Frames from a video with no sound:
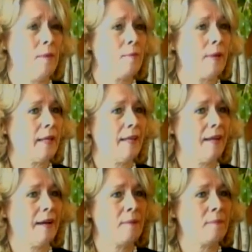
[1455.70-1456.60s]
But
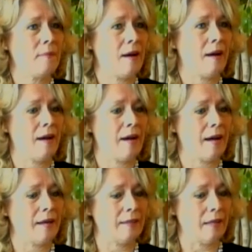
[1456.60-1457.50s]
um, uh,
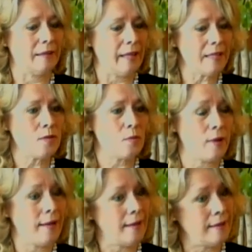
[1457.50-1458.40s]
un- unless
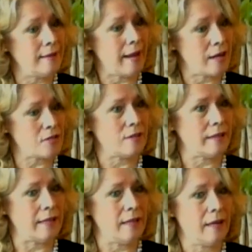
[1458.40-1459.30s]
we
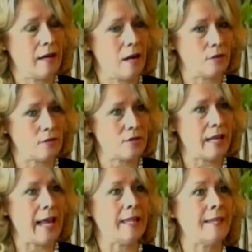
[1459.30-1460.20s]
actually
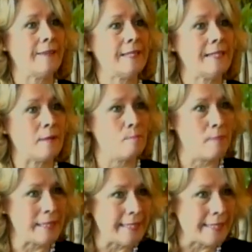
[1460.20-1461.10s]
understand that this is a
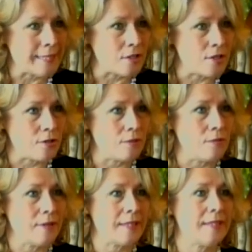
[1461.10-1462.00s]
business issue,
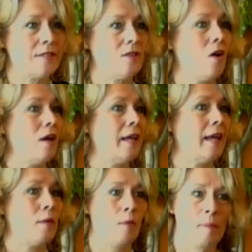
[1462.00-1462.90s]
this is not
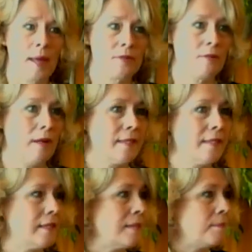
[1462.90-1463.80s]
a we're
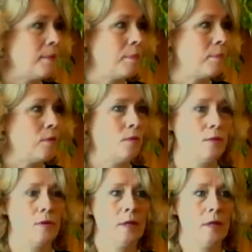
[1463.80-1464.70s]
patronizing some people
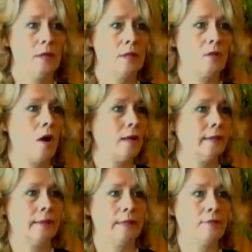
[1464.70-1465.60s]
who talk a
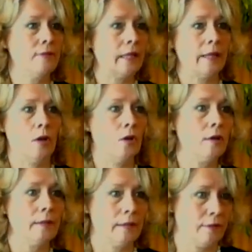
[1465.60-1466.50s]
little differently or
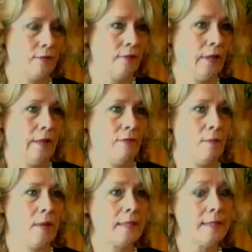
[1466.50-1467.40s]
look a little differently
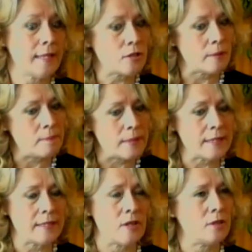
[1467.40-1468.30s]
from us. It's actually a
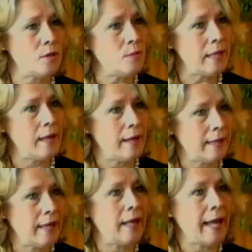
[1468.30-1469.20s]
business. Until we
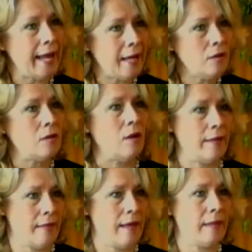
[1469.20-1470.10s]
get a handle
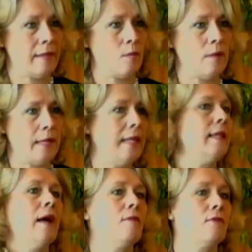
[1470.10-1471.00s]
on that, that we need
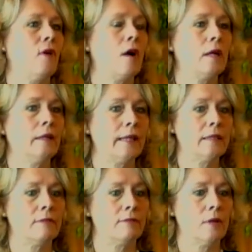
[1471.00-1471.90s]
that for our
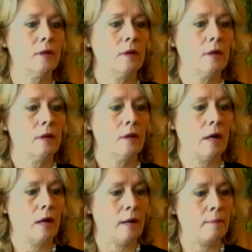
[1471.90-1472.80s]
collective
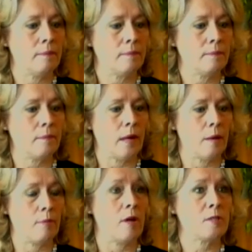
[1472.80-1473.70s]
um, uh,
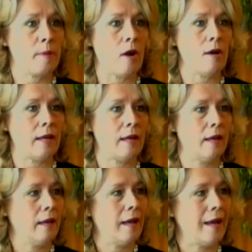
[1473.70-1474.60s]
prosperity,
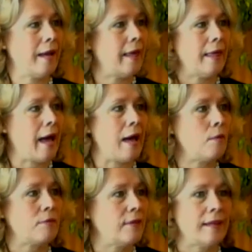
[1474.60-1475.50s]
I
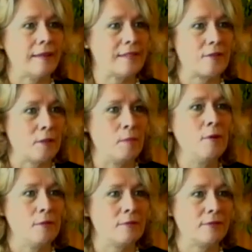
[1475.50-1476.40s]
don't think it's going to
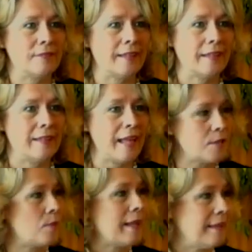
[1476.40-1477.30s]
move. Uh, and
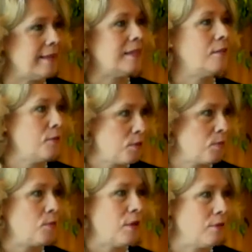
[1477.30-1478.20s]
that's what I think the difference
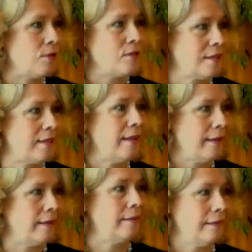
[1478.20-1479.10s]
between diversity
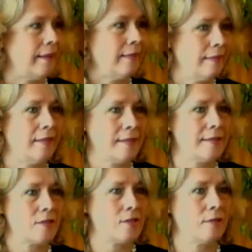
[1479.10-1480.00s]
and, and this
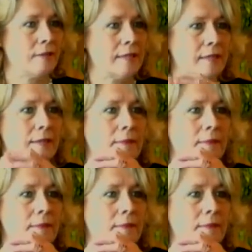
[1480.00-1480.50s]
issue is.